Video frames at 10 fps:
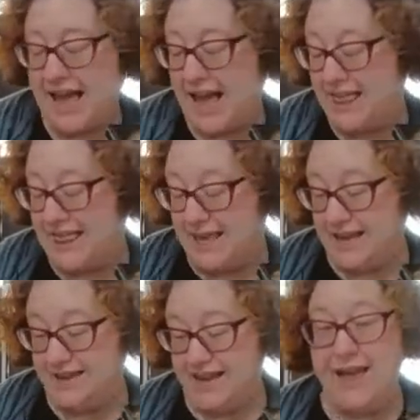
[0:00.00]
I think.
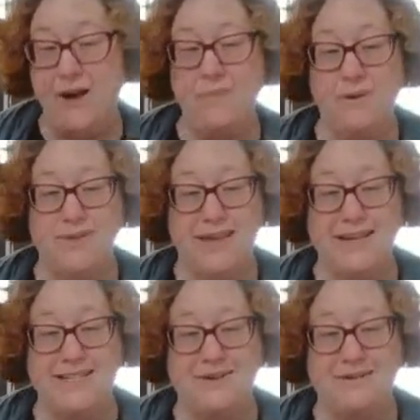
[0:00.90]
I hope you
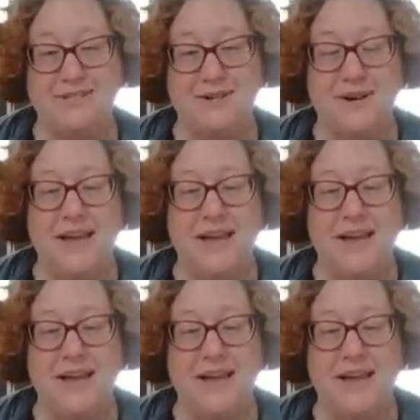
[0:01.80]
think so too.